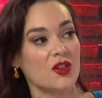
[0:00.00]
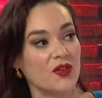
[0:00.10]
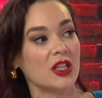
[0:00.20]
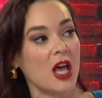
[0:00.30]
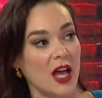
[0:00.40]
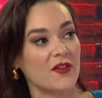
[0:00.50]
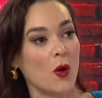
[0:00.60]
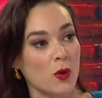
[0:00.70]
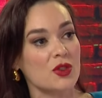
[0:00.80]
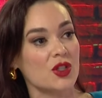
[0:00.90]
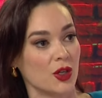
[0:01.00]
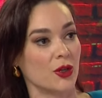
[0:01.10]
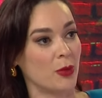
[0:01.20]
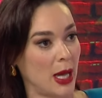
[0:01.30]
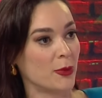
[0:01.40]
you for life
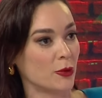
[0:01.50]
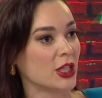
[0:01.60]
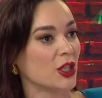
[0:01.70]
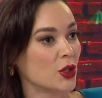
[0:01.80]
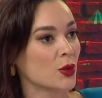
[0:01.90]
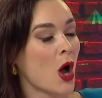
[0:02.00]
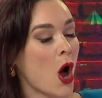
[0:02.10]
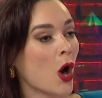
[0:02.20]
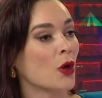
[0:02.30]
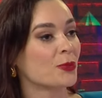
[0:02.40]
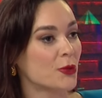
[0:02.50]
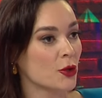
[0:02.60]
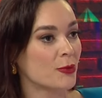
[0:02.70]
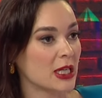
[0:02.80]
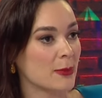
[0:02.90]
also by putting you on
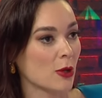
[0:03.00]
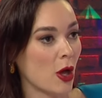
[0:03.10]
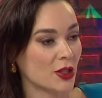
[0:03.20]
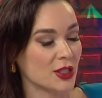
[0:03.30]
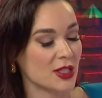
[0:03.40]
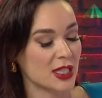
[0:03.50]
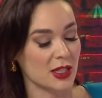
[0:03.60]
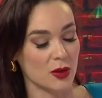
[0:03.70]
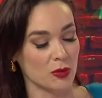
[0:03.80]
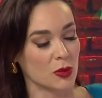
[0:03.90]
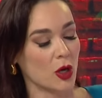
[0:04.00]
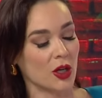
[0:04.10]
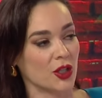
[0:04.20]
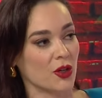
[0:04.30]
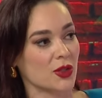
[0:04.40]
puberty blockers and
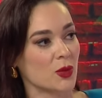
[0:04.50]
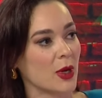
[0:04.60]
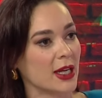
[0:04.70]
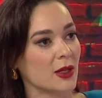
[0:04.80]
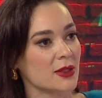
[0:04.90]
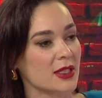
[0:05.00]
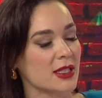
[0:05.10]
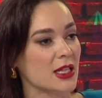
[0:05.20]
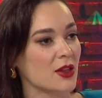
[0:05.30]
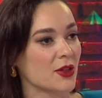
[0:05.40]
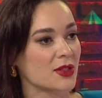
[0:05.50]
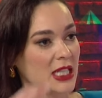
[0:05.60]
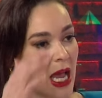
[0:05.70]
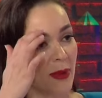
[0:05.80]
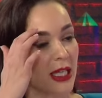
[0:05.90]
God knows what else is in those
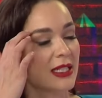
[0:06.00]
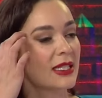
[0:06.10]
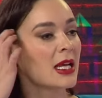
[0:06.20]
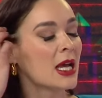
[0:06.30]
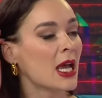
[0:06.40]
tablets.